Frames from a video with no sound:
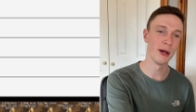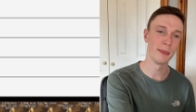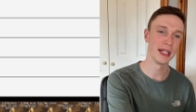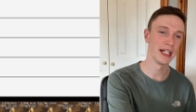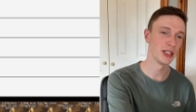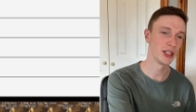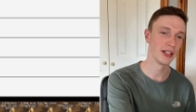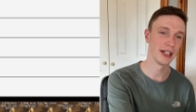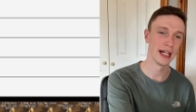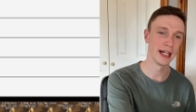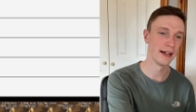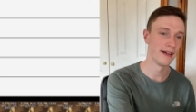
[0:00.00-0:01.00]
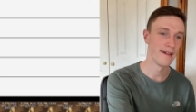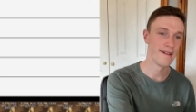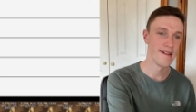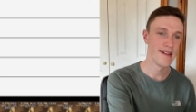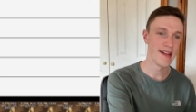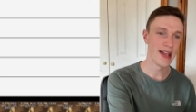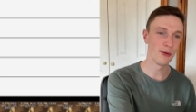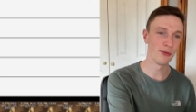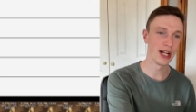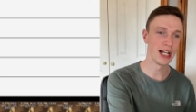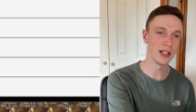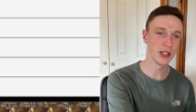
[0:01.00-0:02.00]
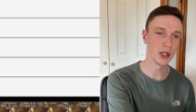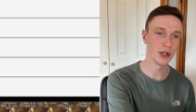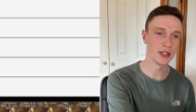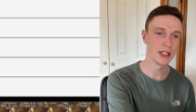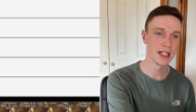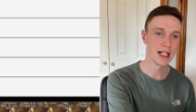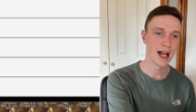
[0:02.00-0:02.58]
up here, shouldn't it? It really should.